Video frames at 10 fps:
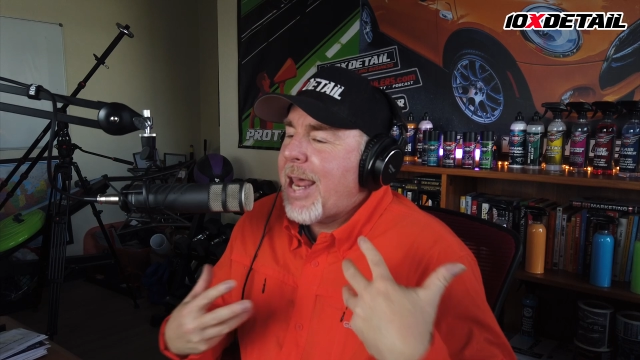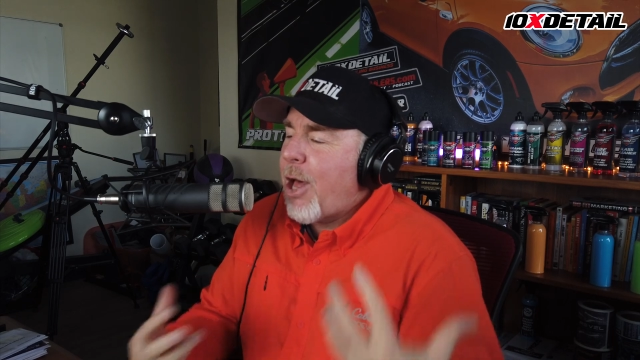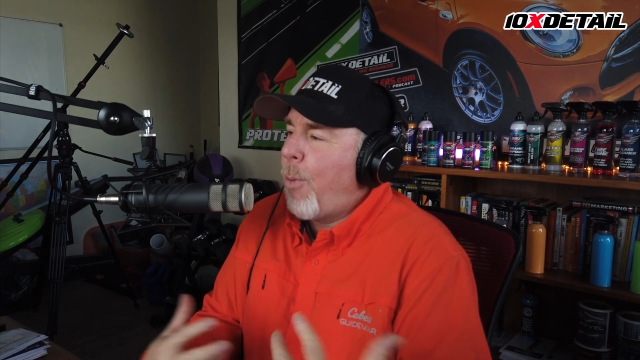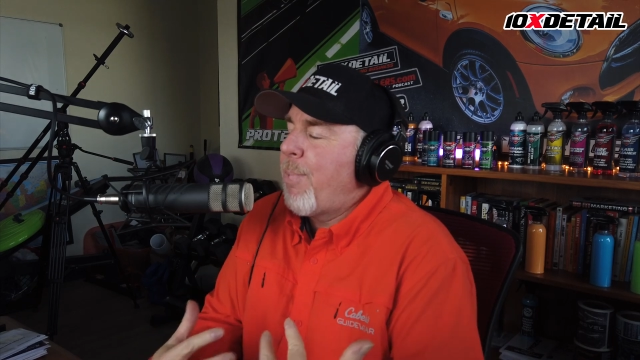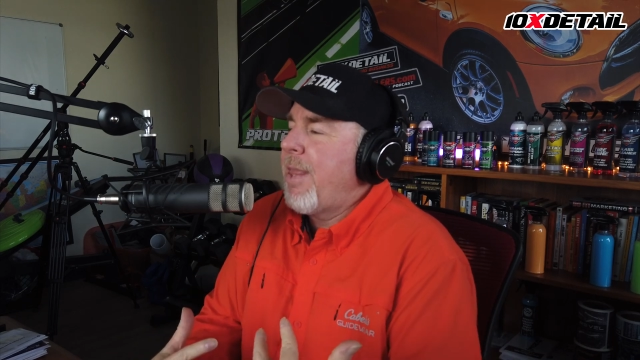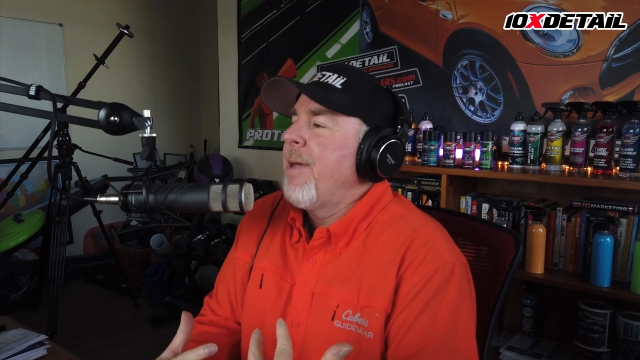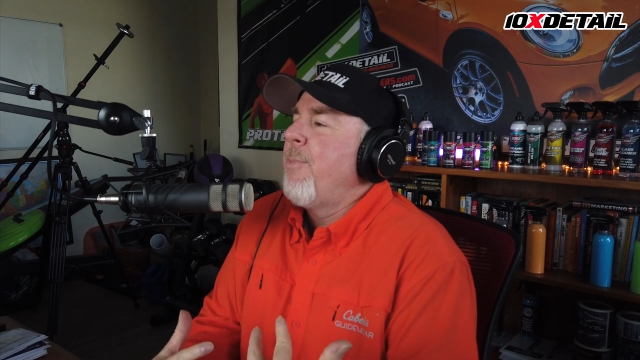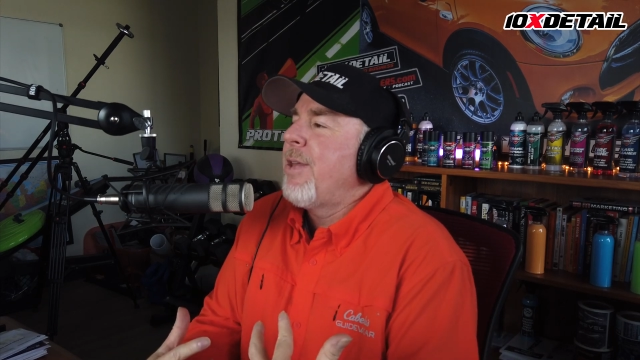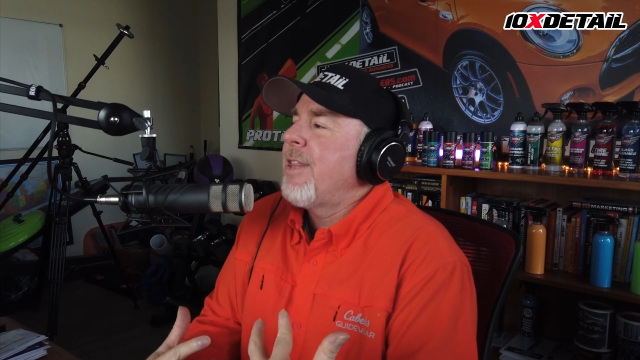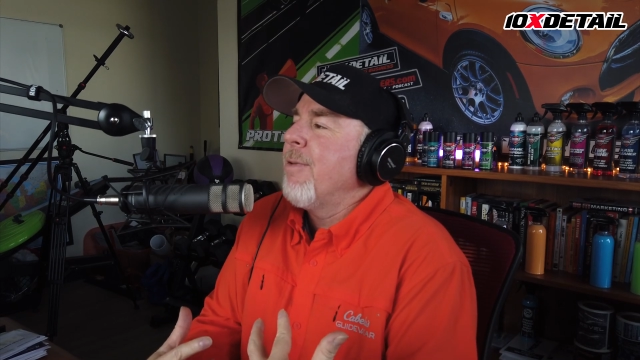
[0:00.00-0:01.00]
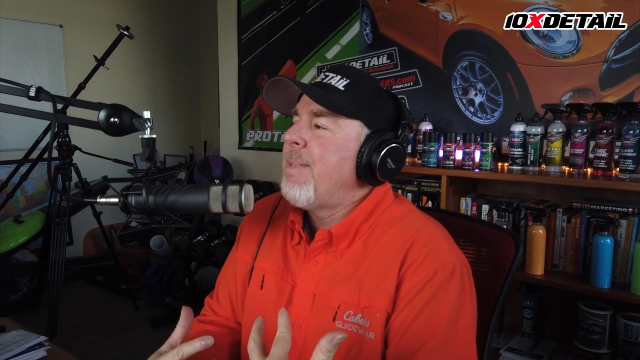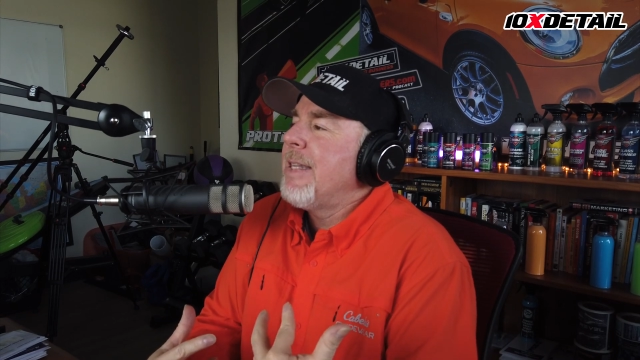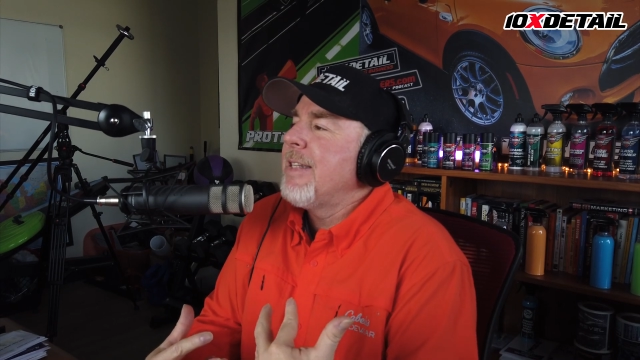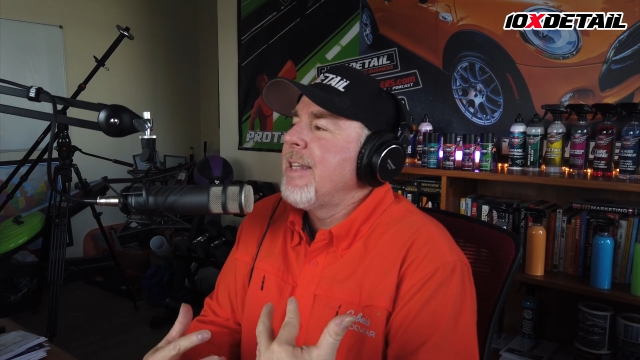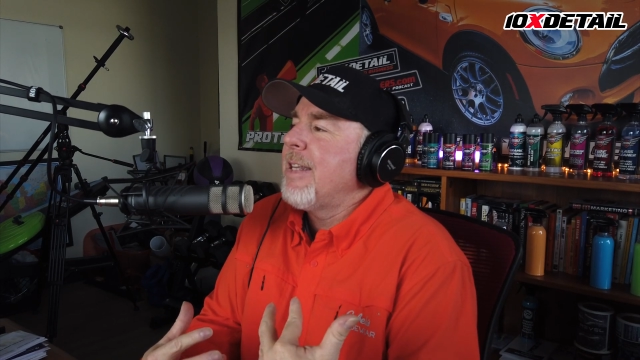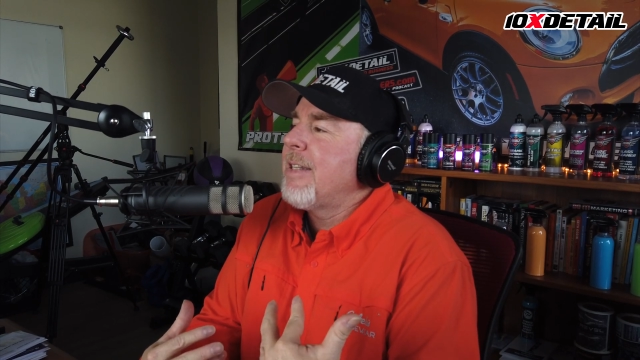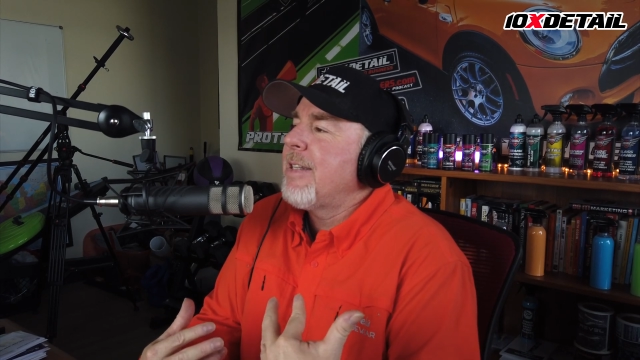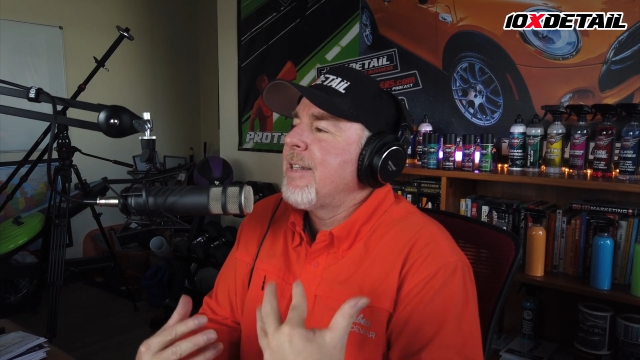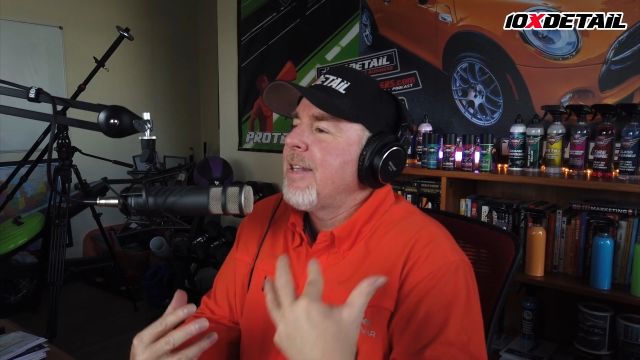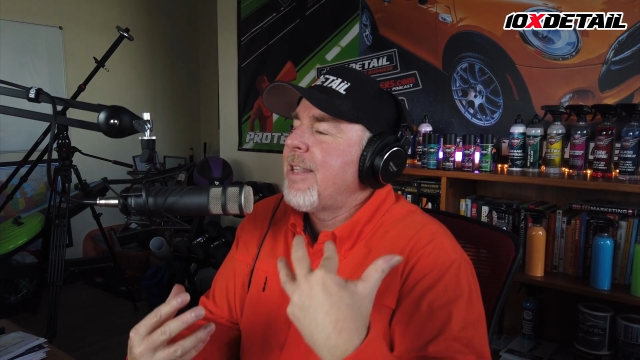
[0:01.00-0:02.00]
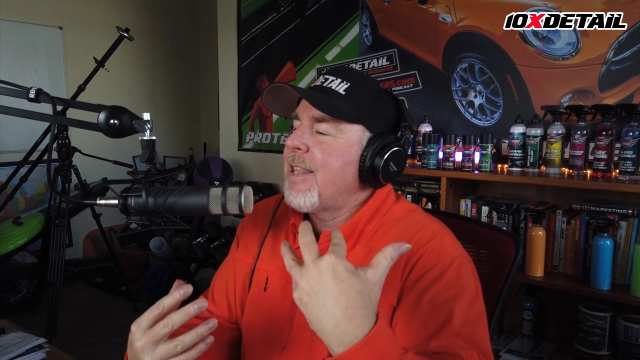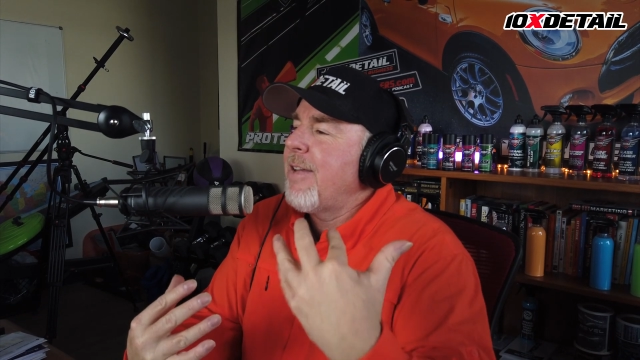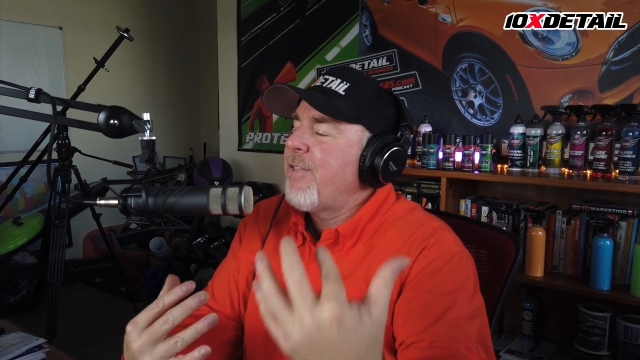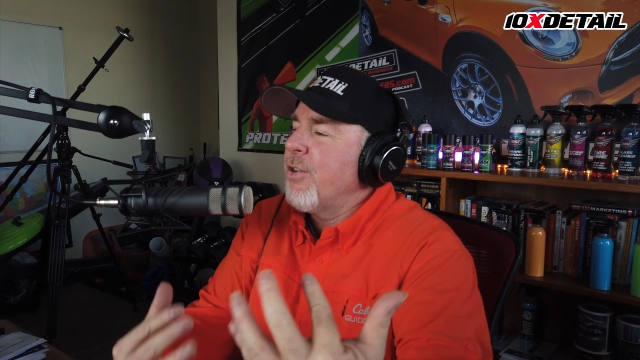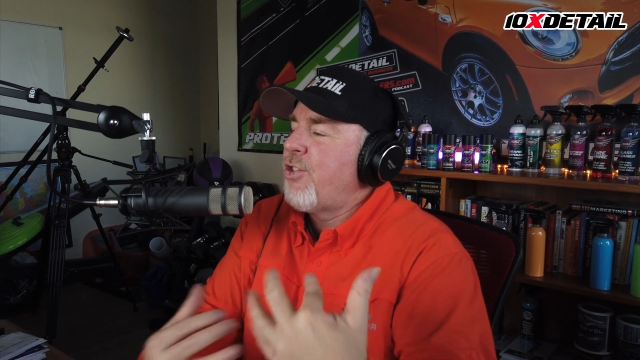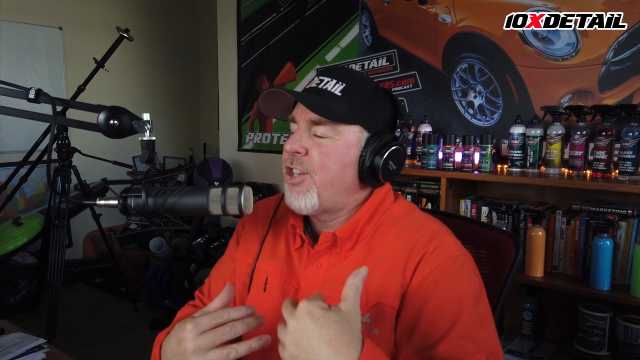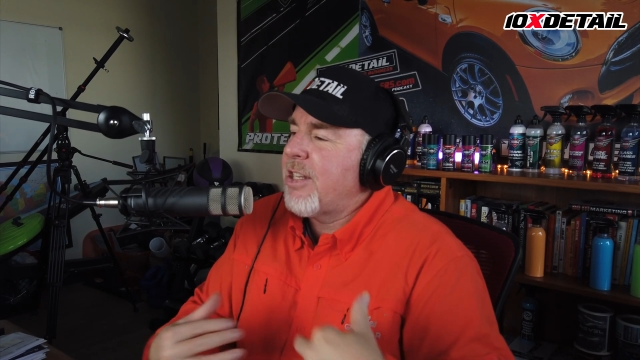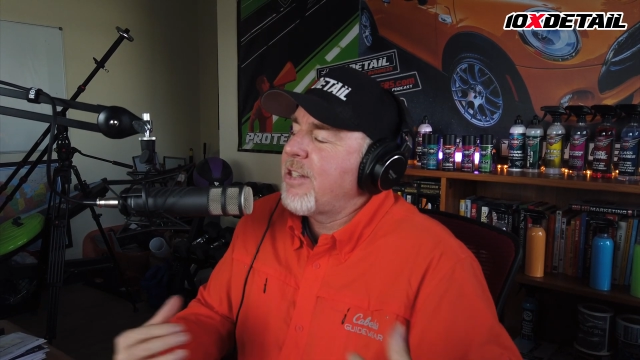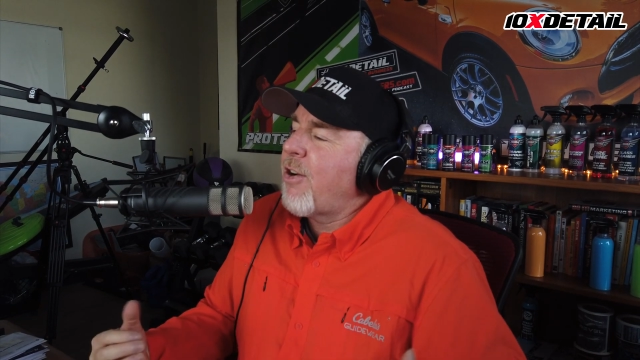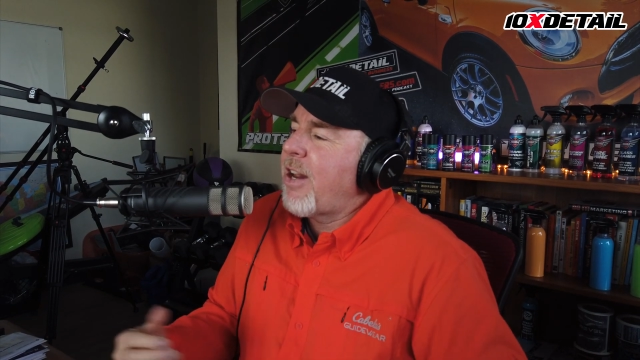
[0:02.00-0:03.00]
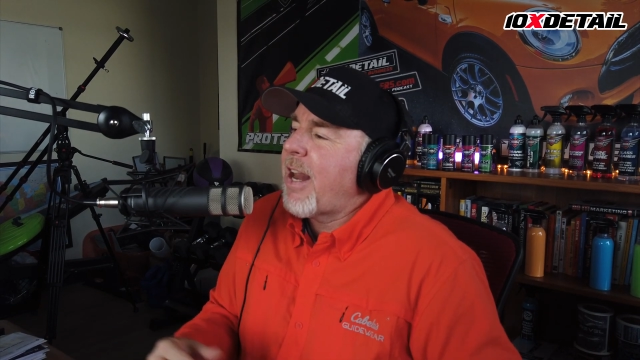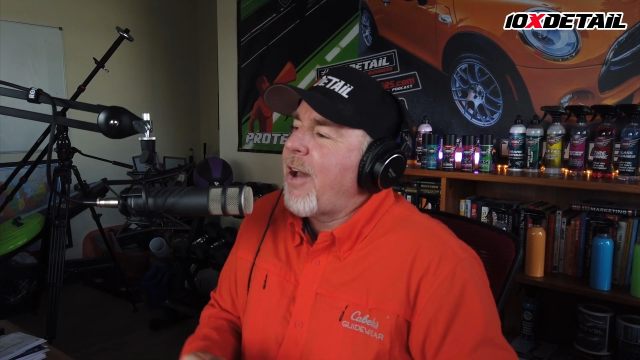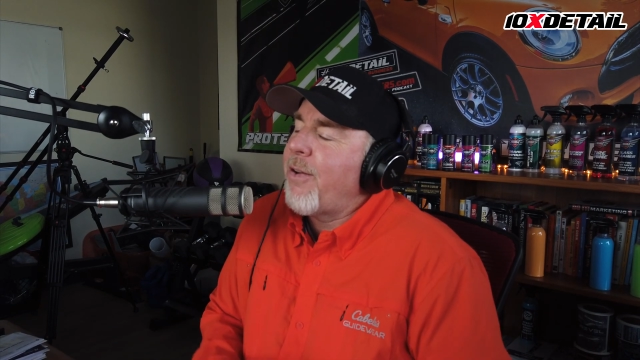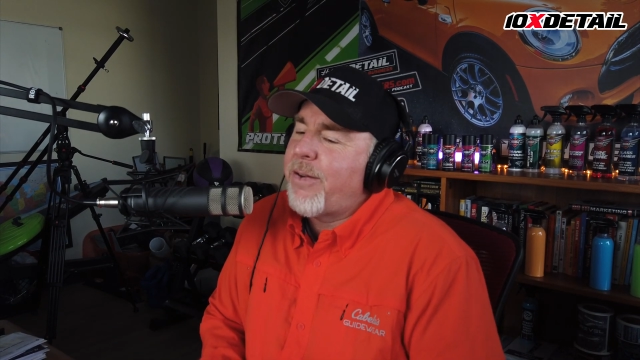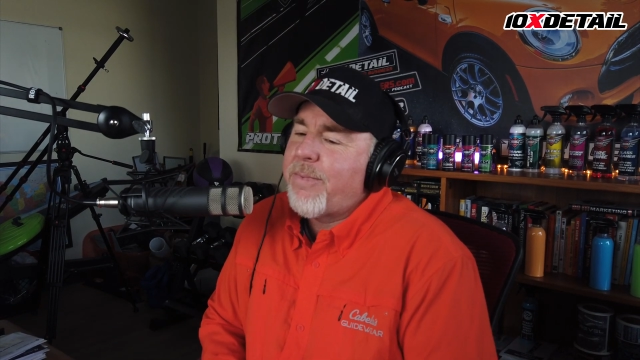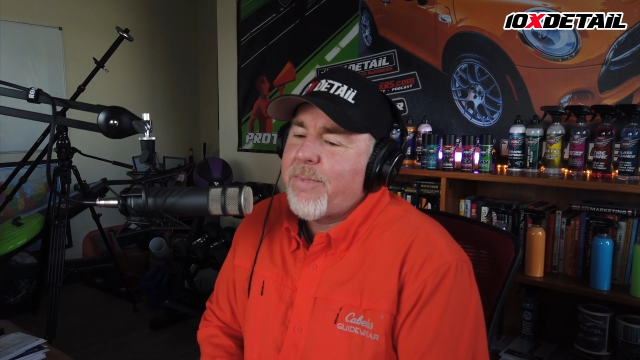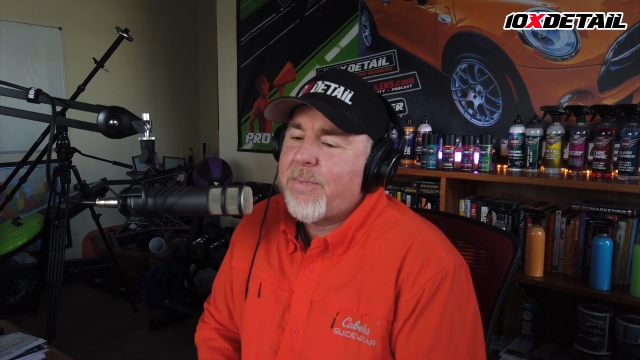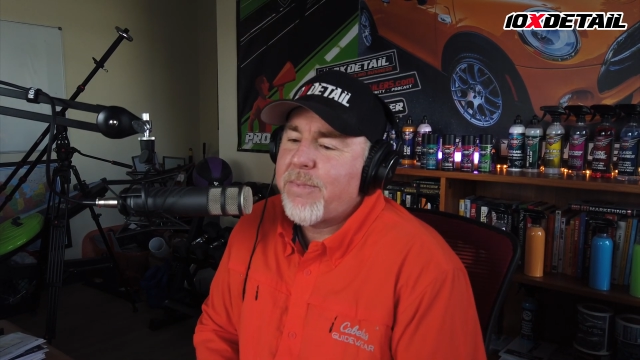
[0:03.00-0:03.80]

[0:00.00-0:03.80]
that would help them with their business that if they're just starting out?